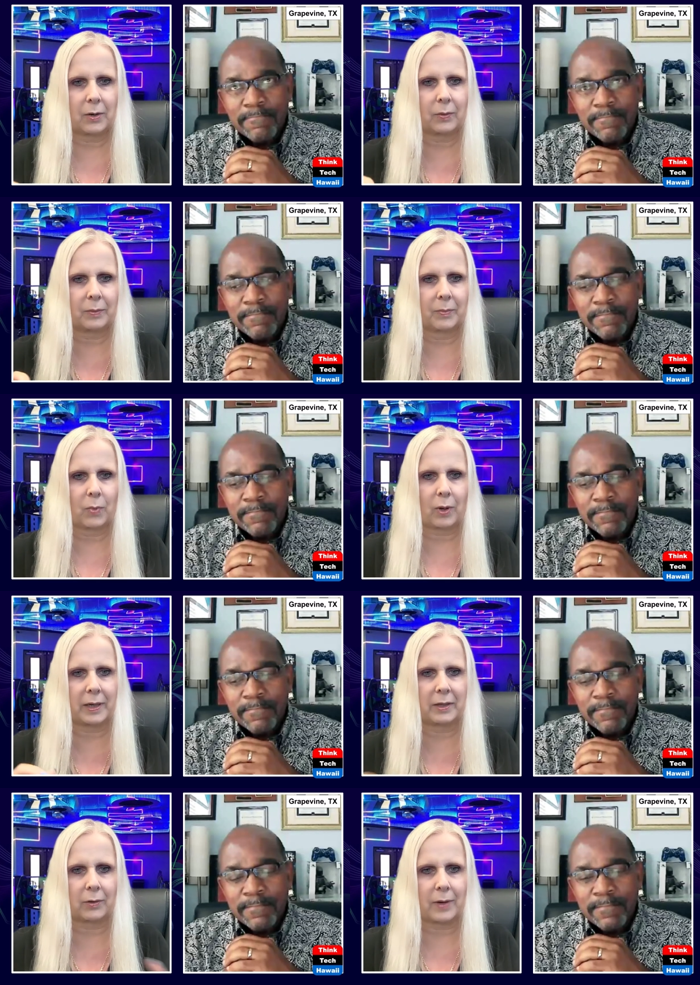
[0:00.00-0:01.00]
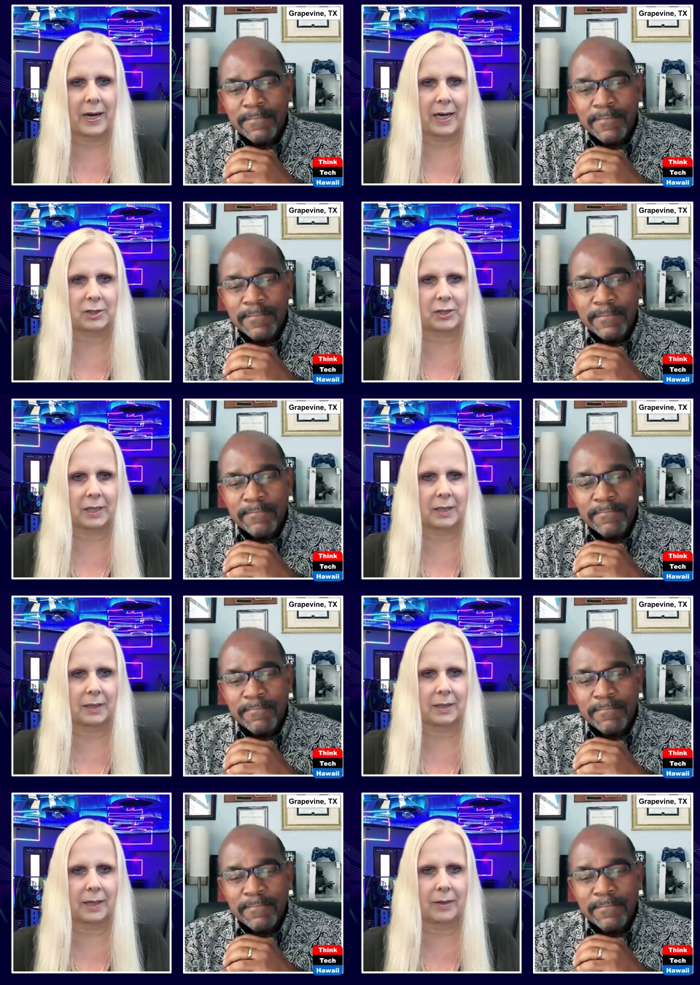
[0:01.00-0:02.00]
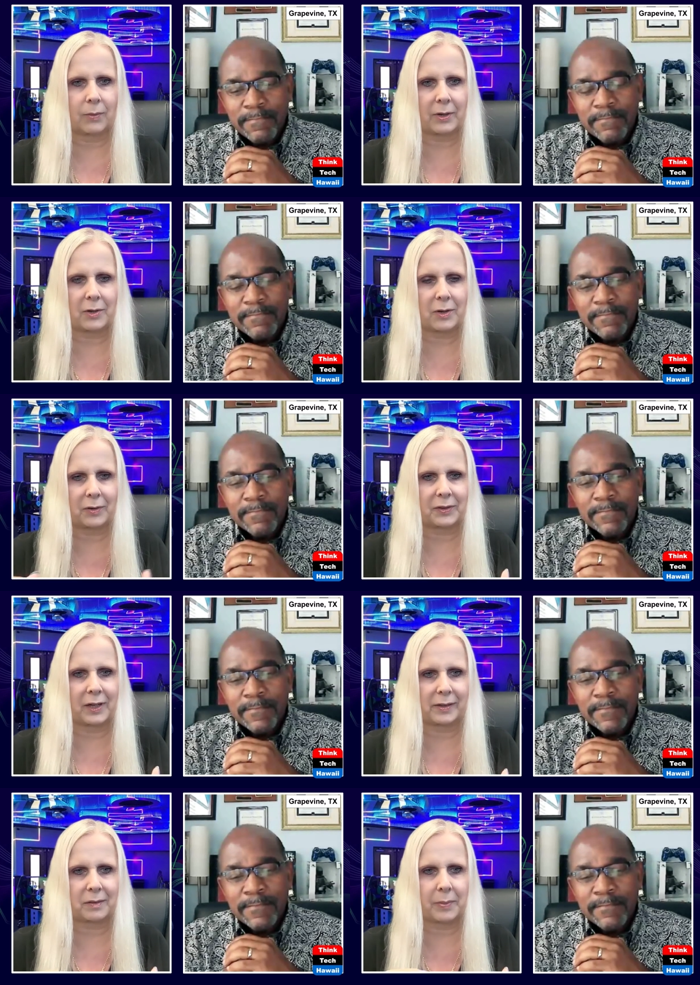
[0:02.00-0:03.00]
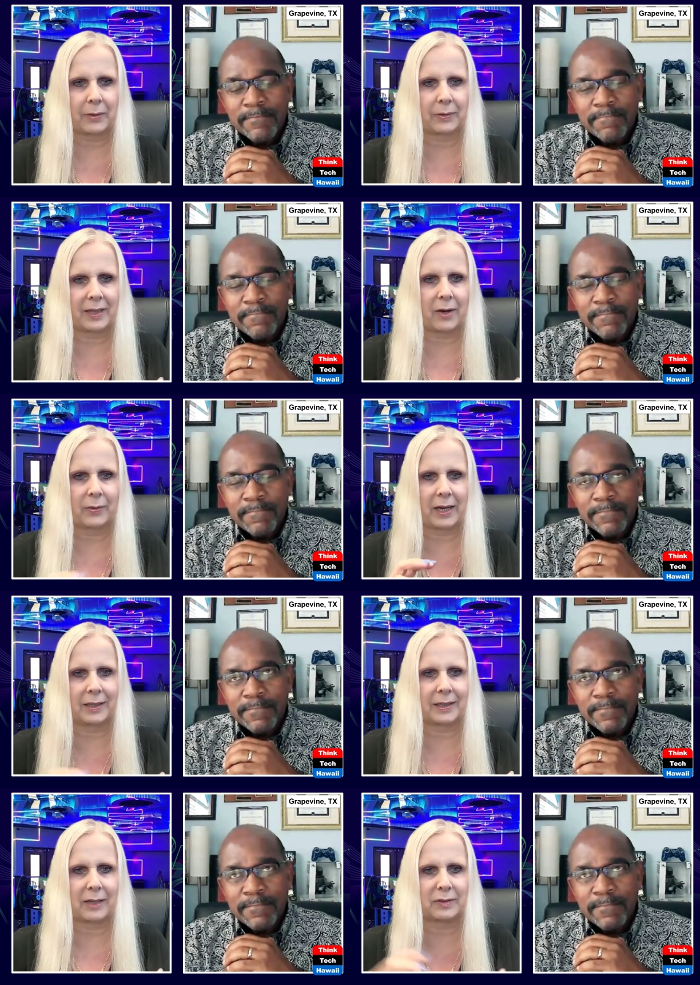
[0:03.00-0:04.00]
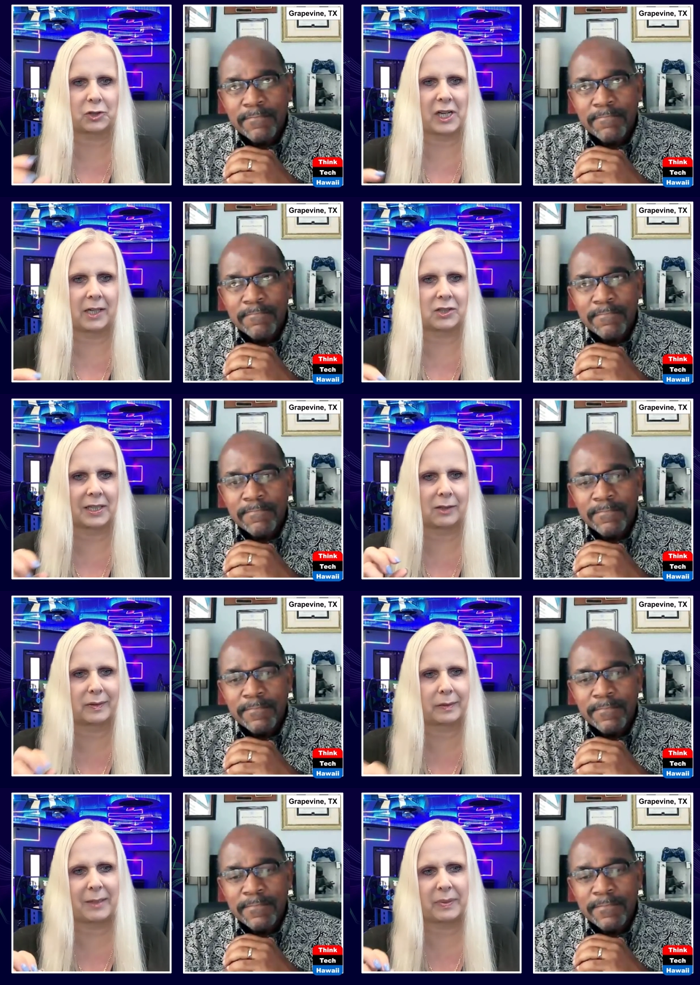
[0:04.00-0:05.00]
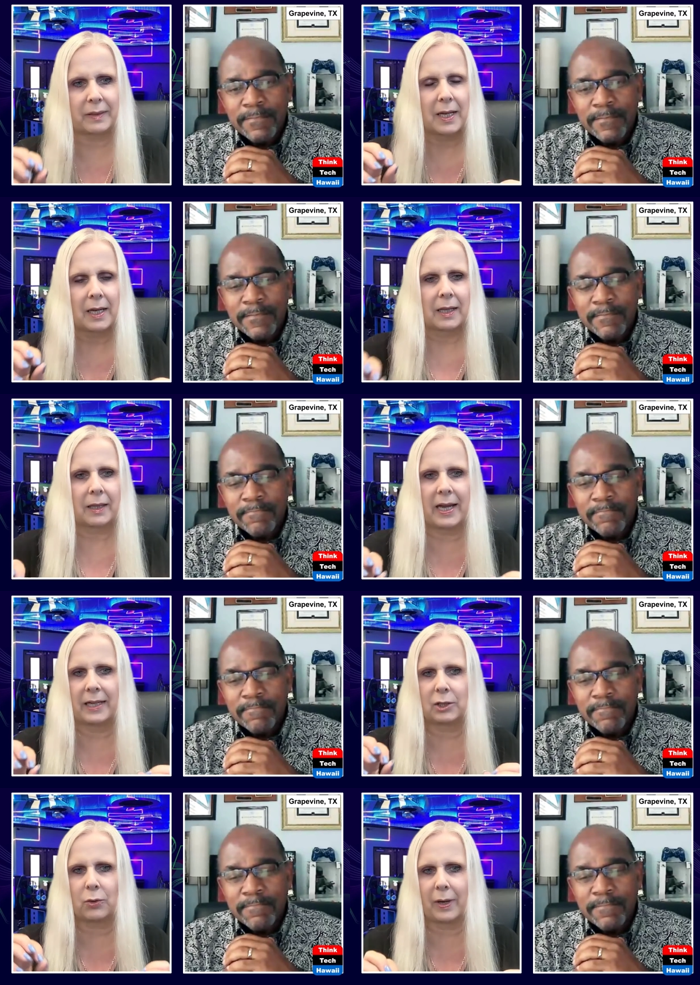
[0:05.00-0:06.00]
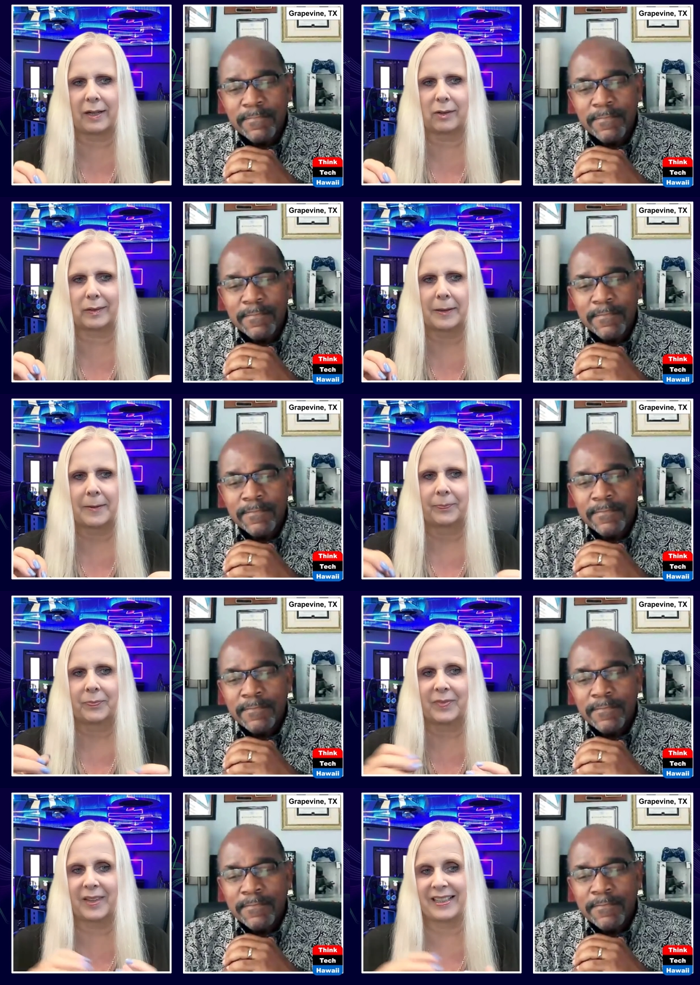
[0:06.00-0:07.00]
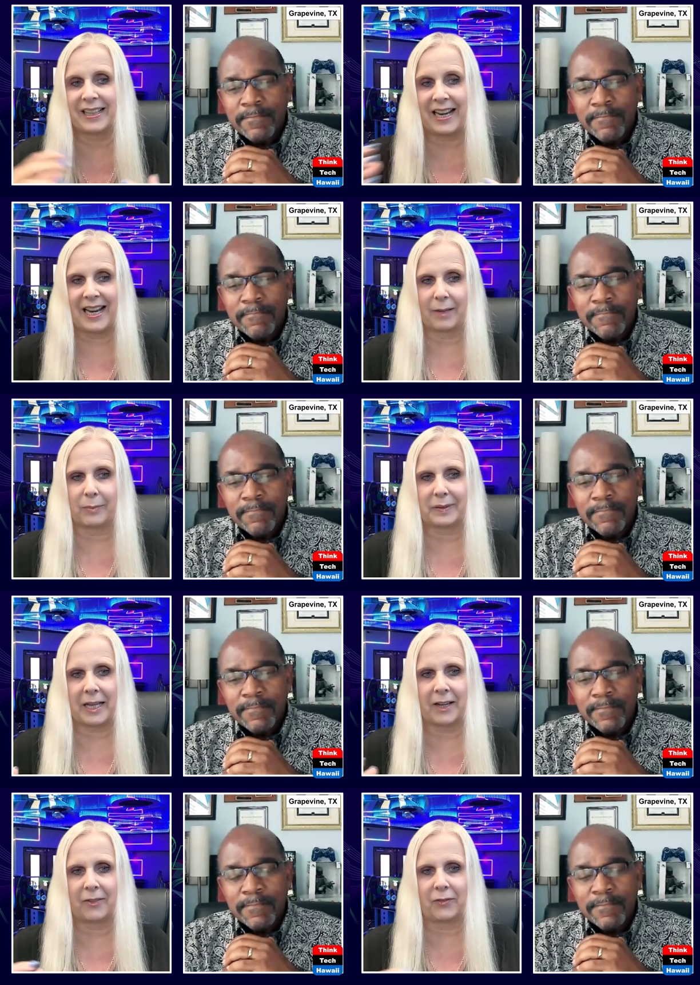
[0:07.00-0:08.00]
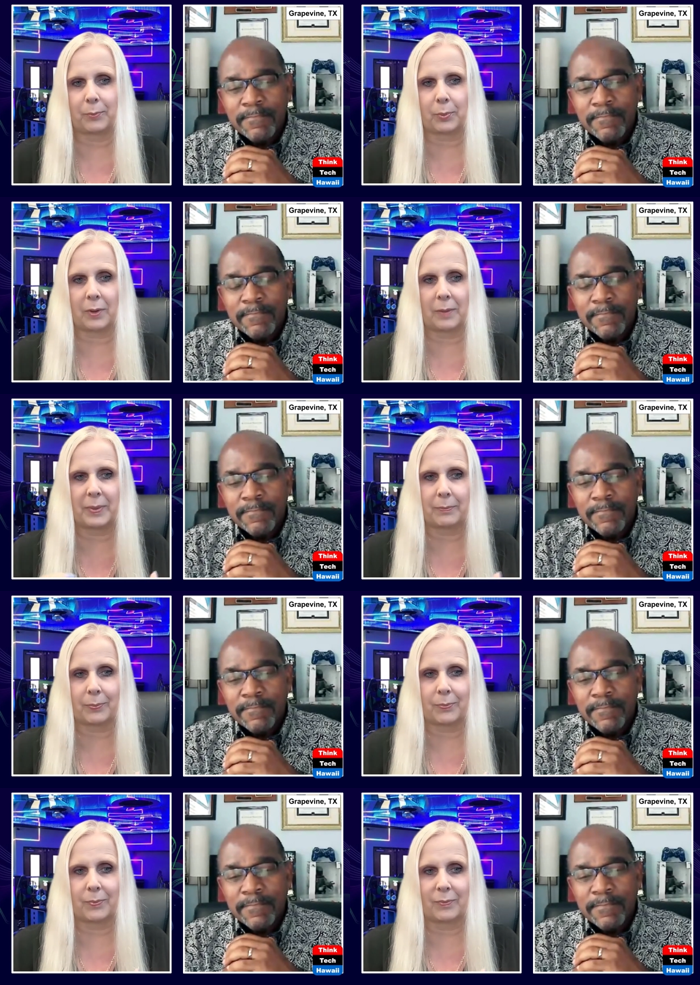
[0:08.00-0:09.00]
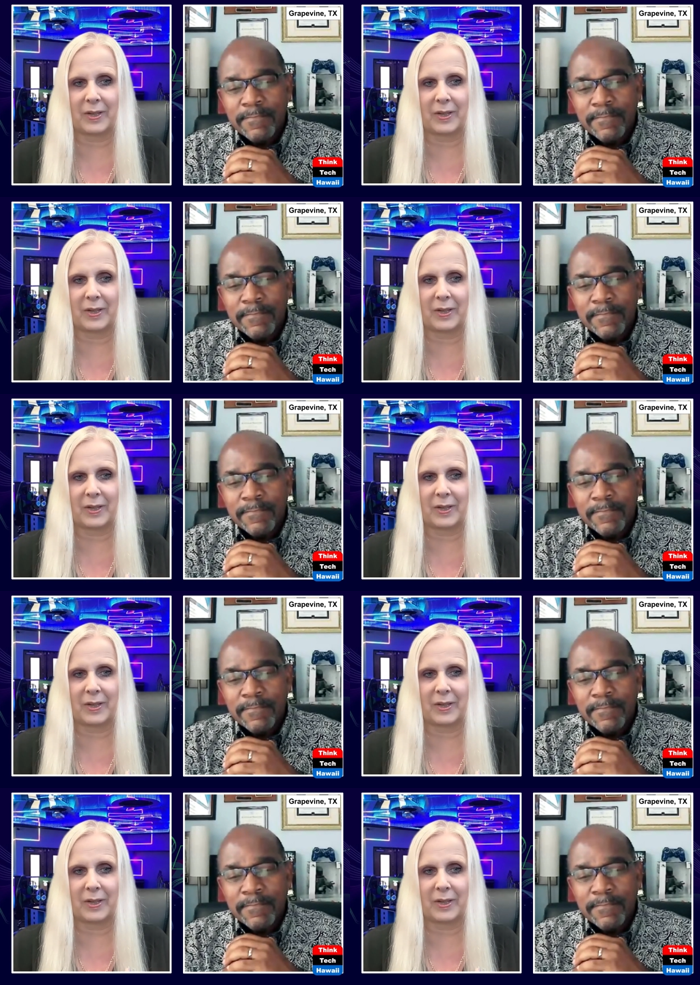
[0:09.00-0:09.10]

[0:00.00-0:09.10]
Speaker 1: know, more interaction. What are your thoughts about how that has changed? And it seems like toys, like games, have broadened